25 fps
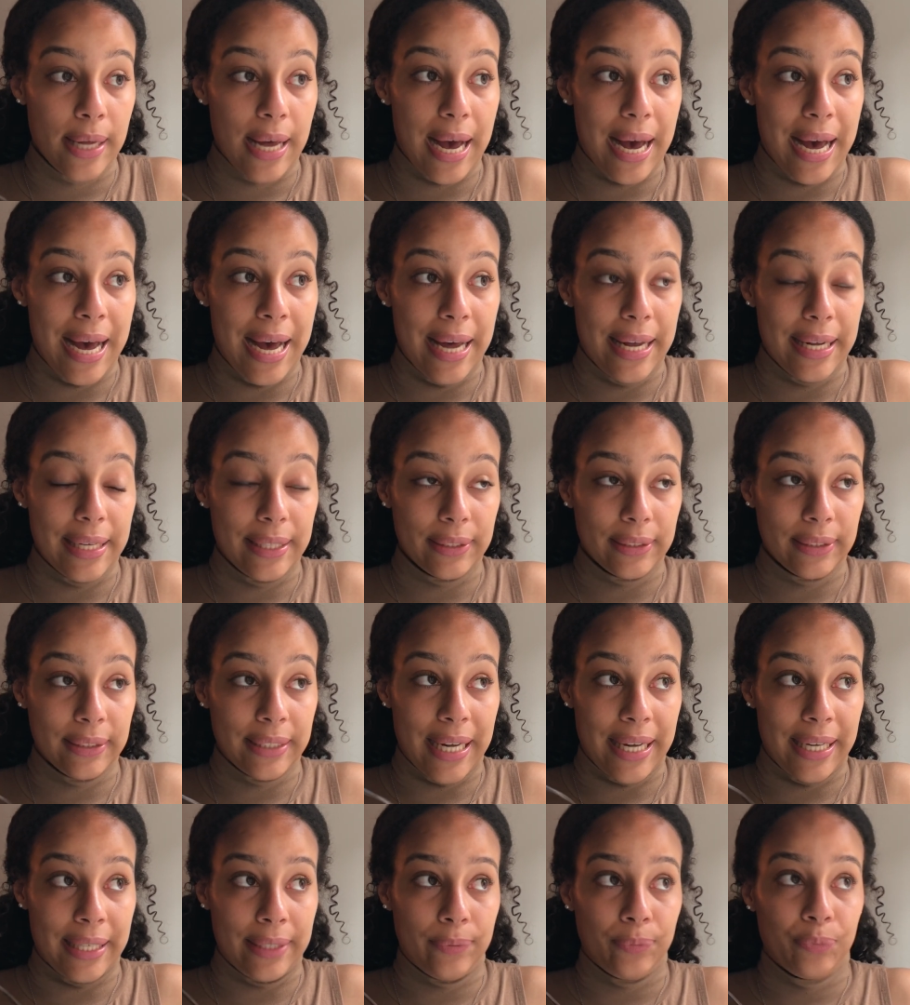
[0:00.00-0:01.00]

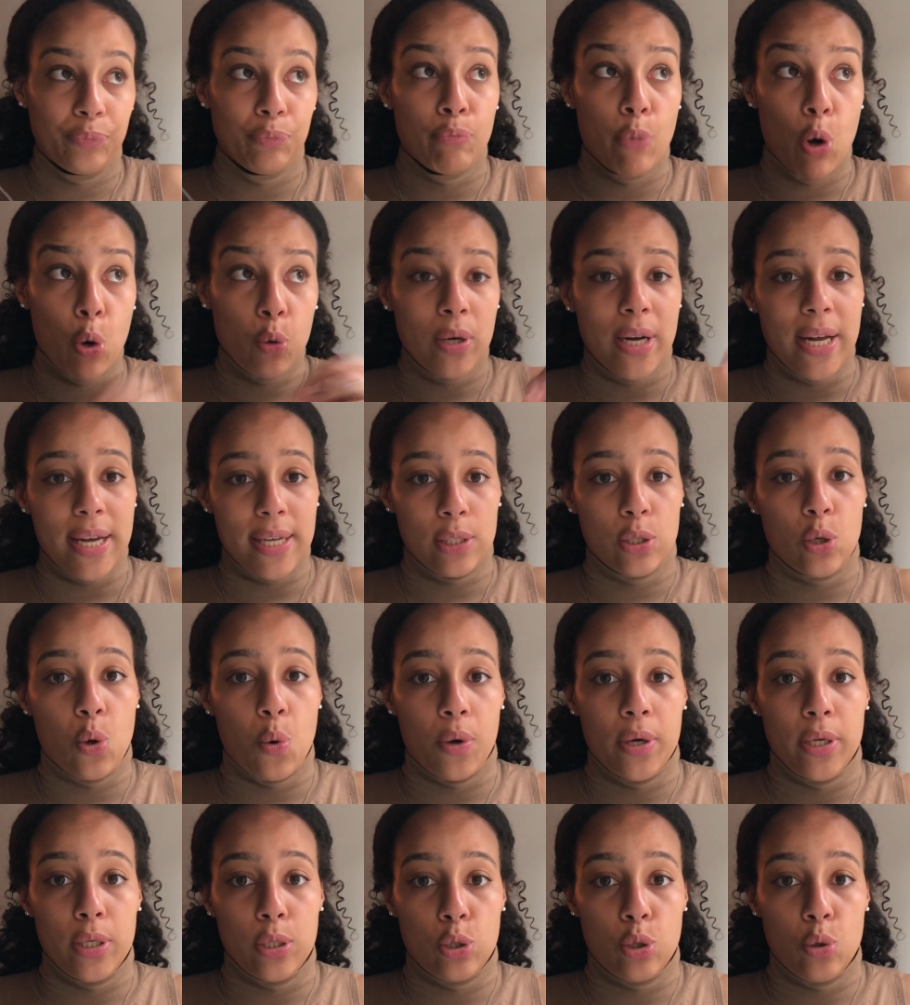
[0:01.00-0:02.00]
that MONAT is
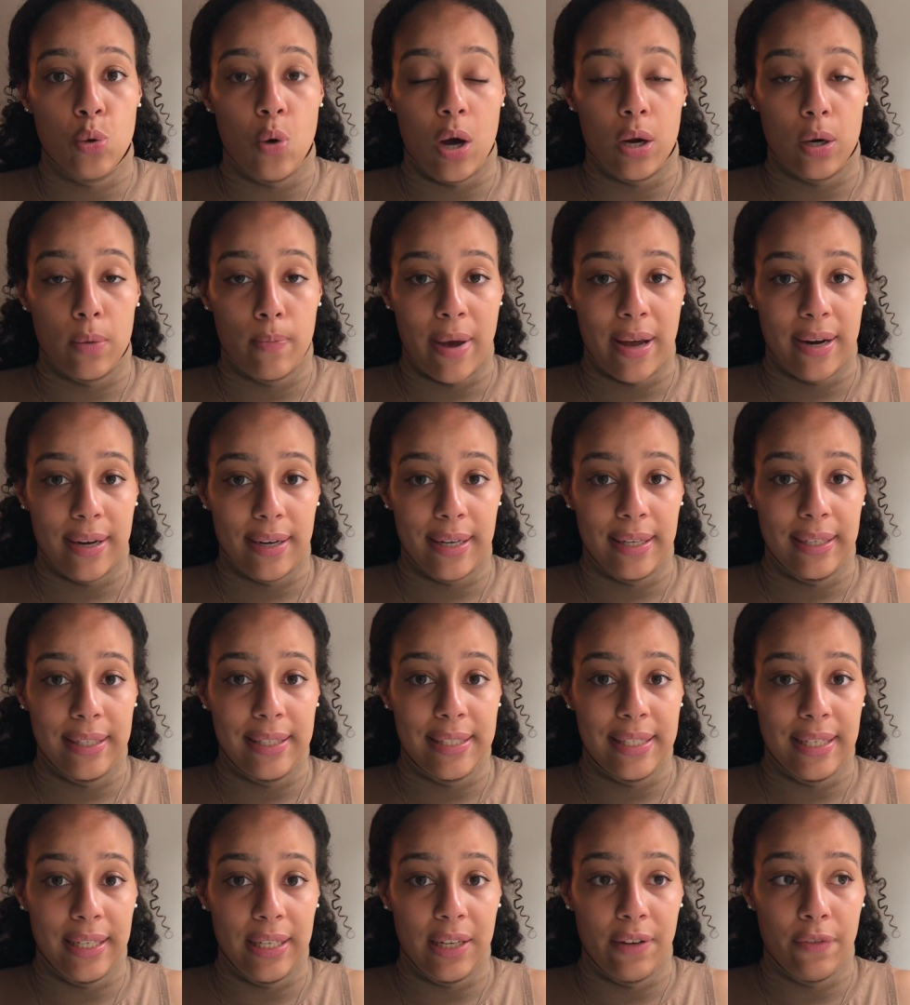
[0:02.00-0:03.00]
going to automatically
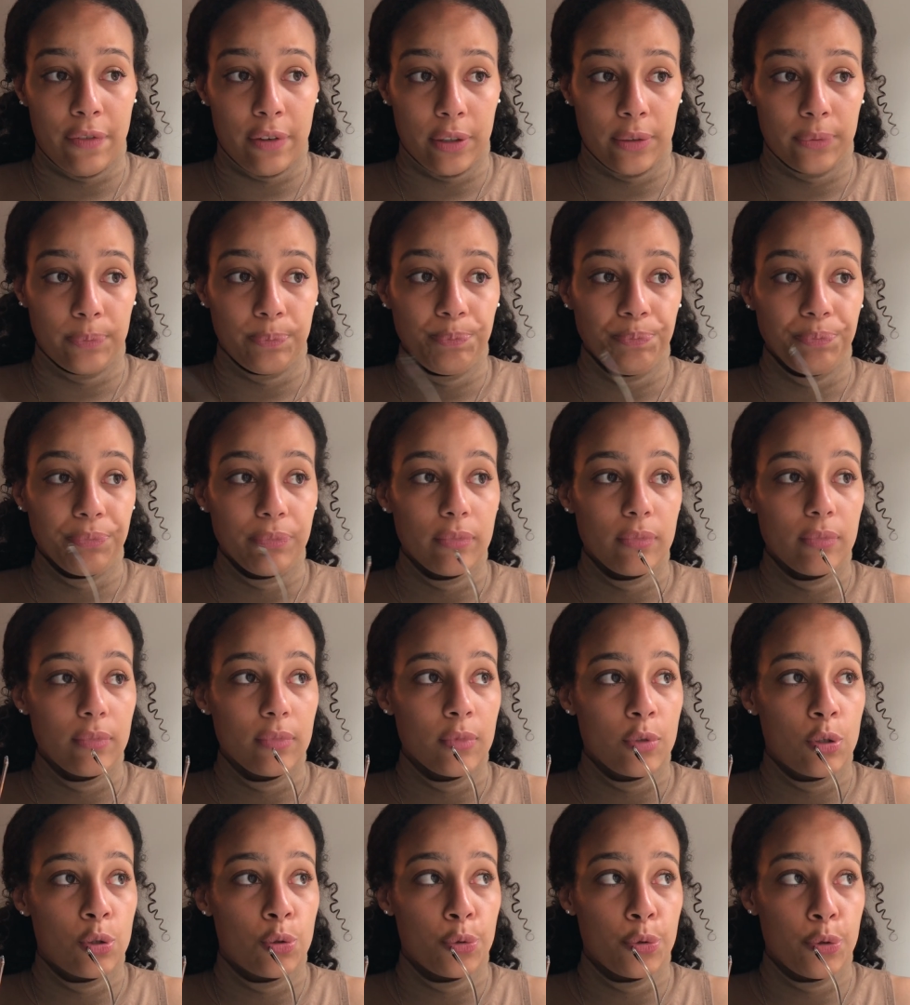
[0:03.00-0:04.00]
deliver
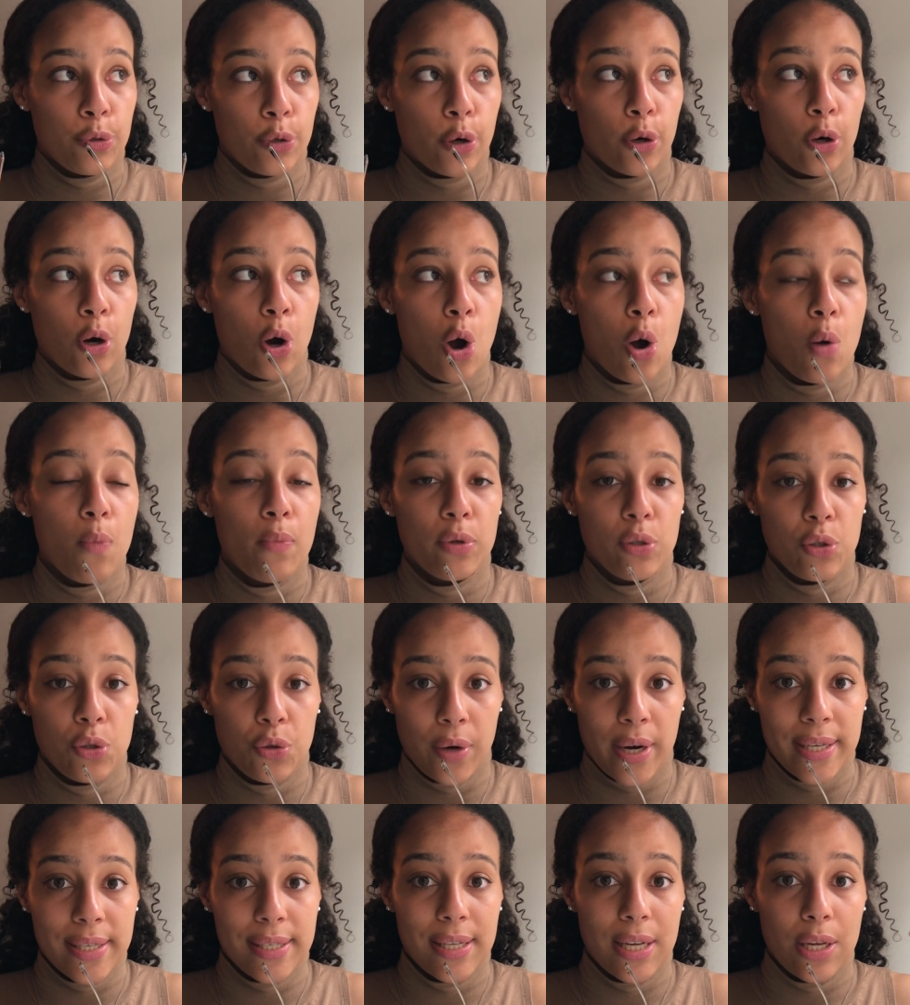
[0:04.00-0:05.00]
to your home
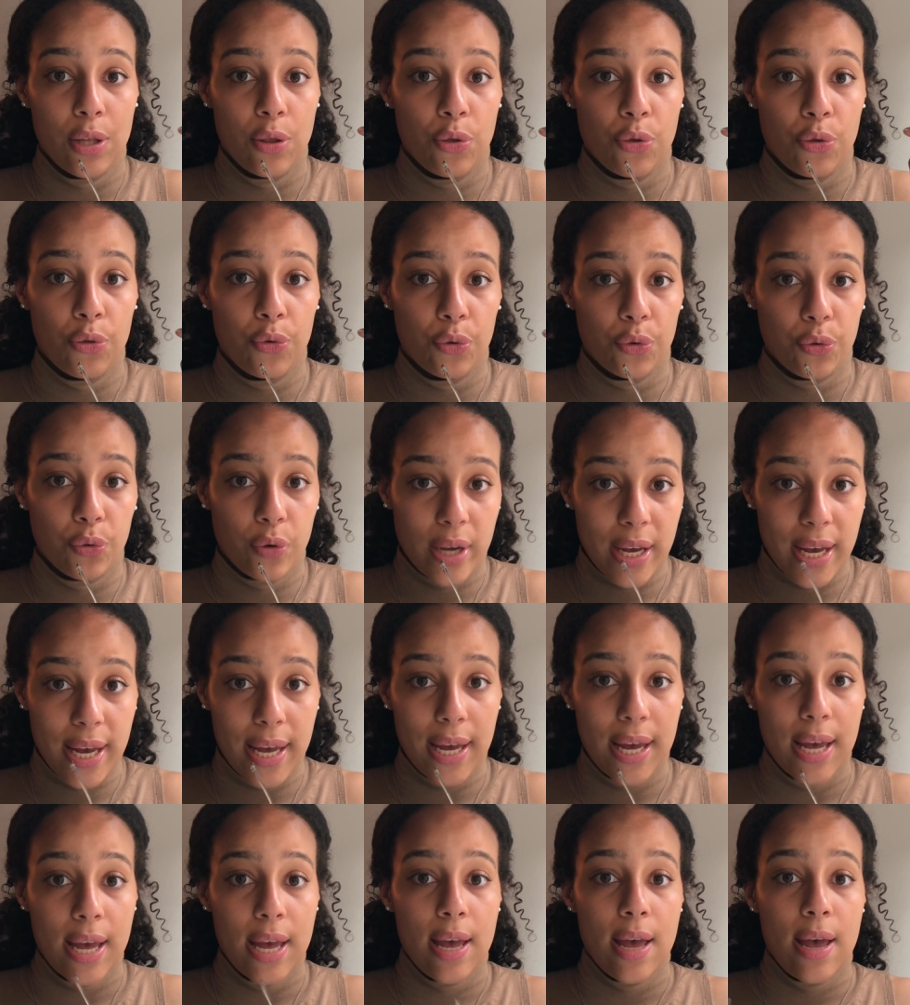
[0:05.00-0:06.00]
address 3